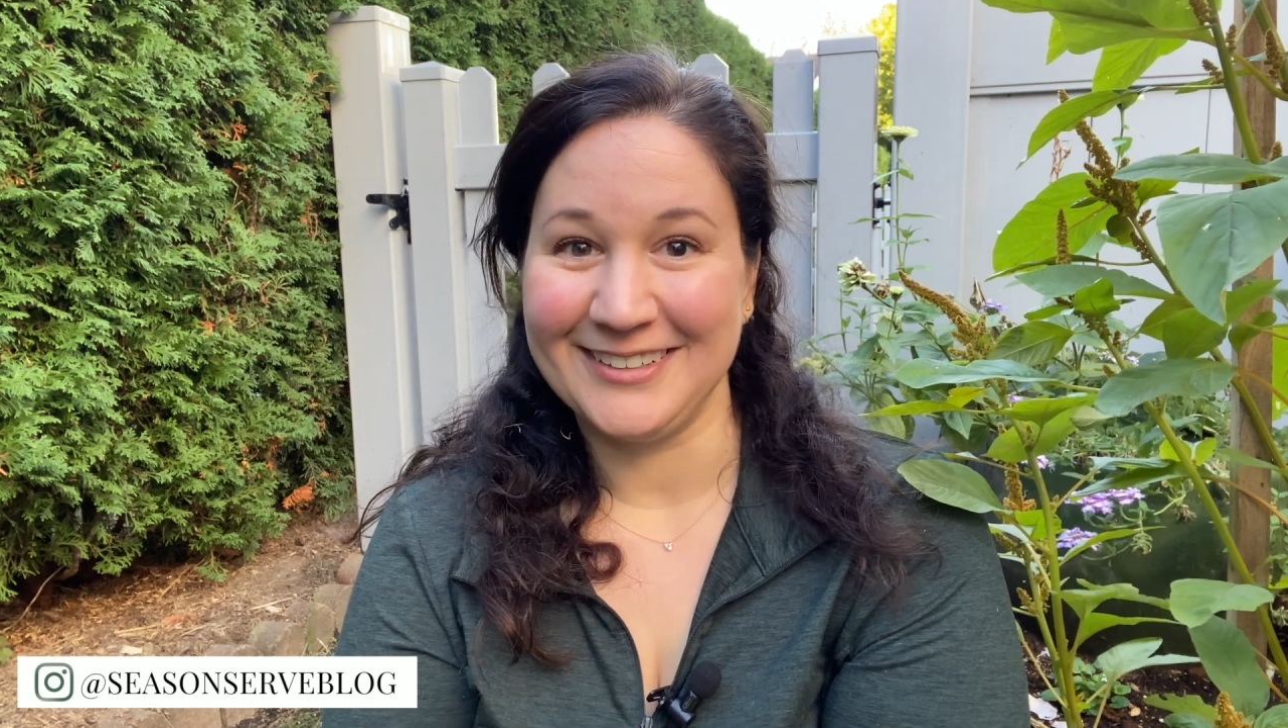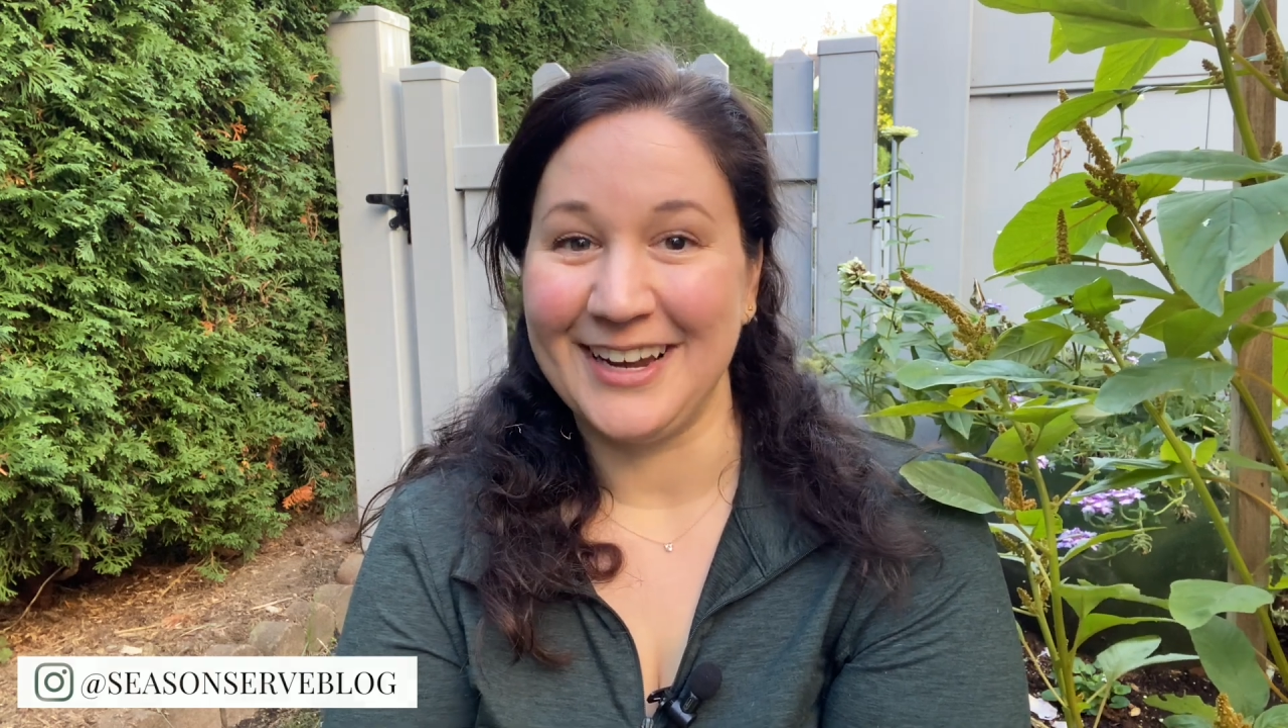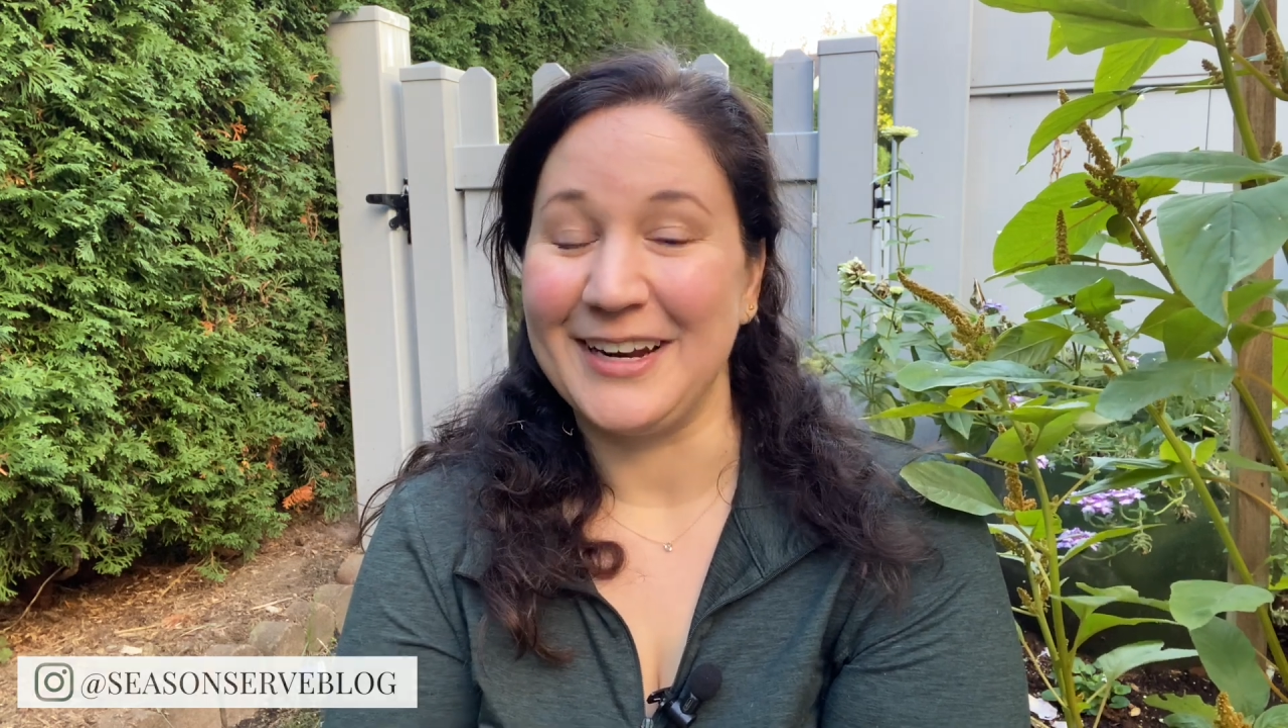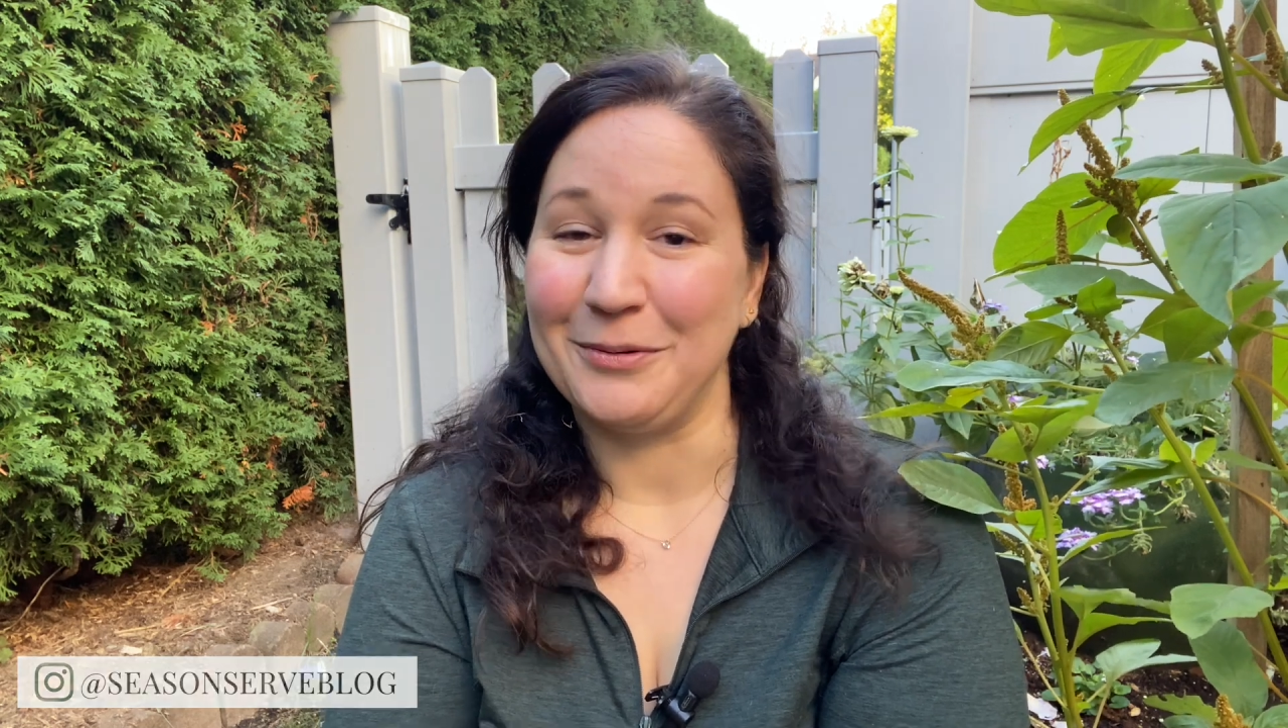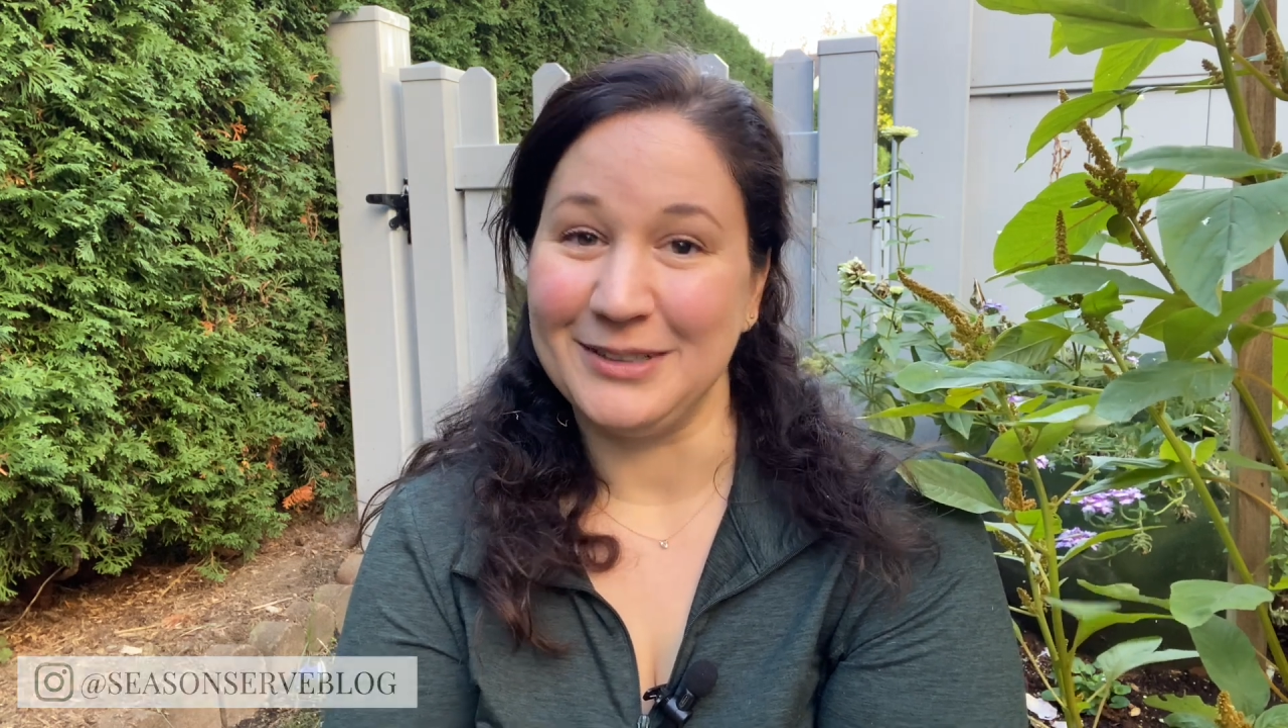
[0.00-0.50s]

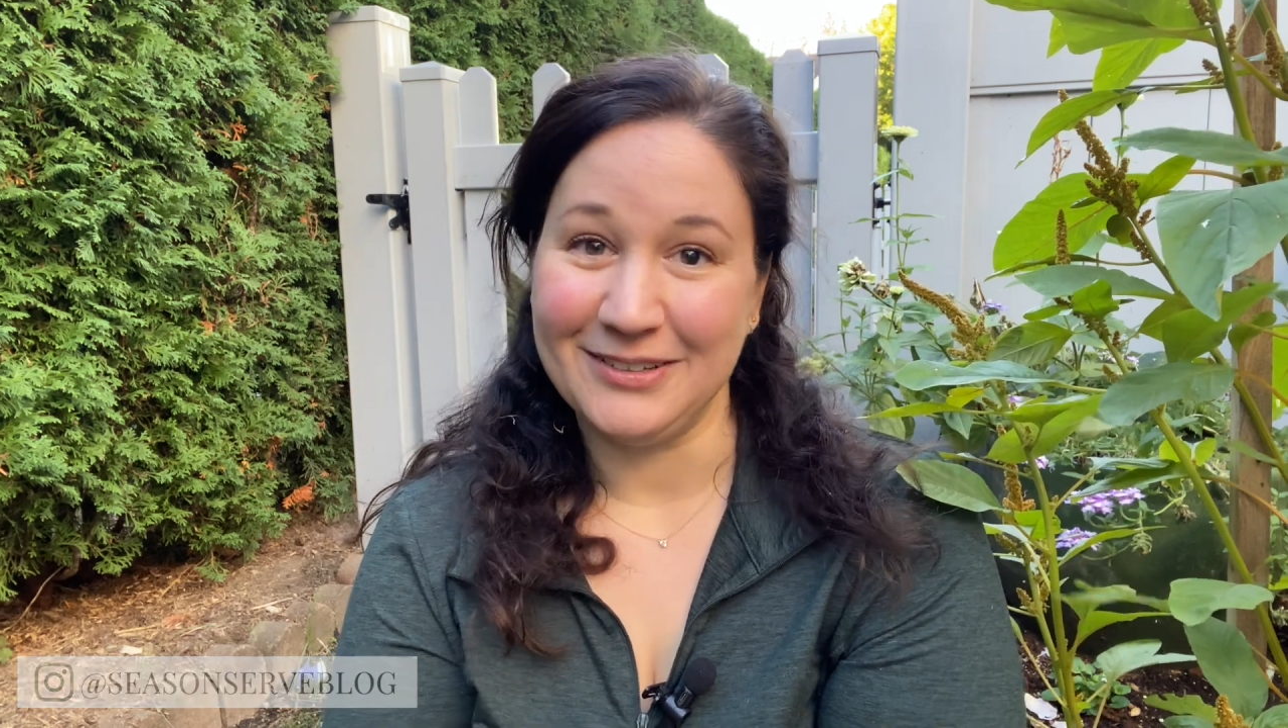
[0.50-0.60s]
And I will leave